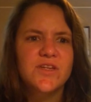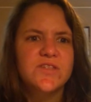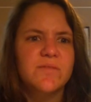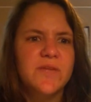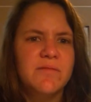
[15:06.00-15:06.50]

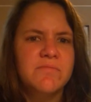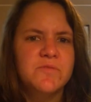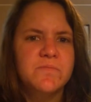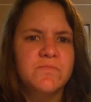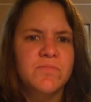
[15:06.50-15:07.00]

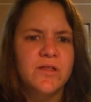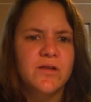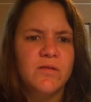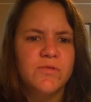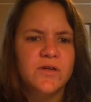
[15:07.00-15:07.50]
Sometimes
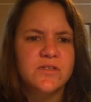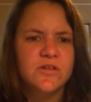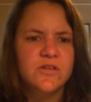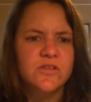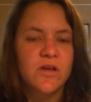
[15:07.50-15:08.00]
political
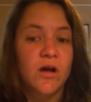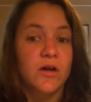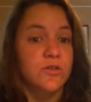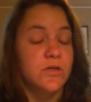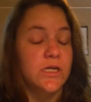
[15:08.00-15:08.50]
prisoners
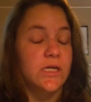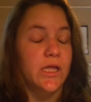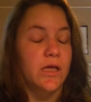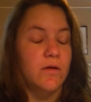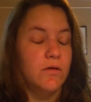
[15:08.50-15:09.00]
are treated
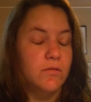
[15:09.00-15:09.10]
like,